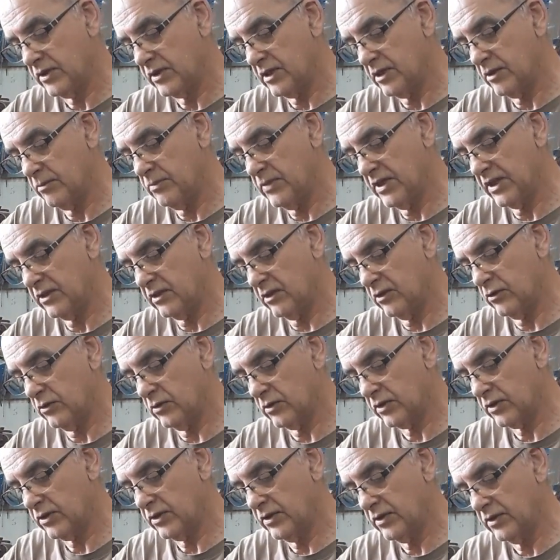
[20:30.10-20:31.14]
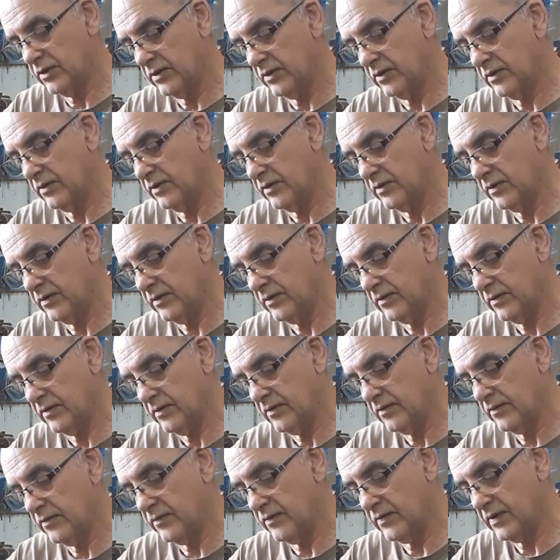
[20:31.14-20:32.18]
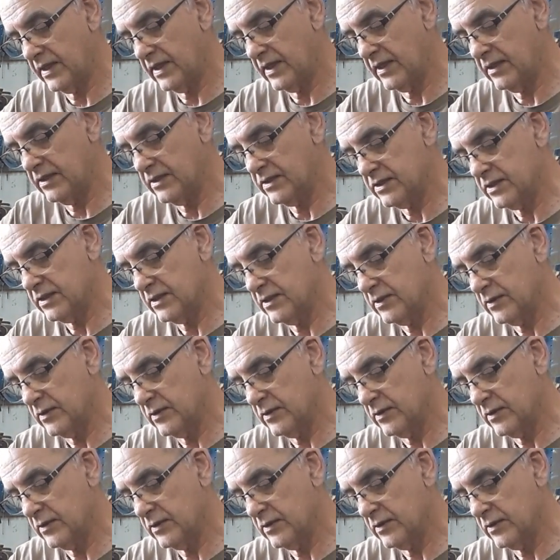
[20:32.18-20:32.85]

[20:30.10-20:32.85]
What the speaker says: Get a better look at things.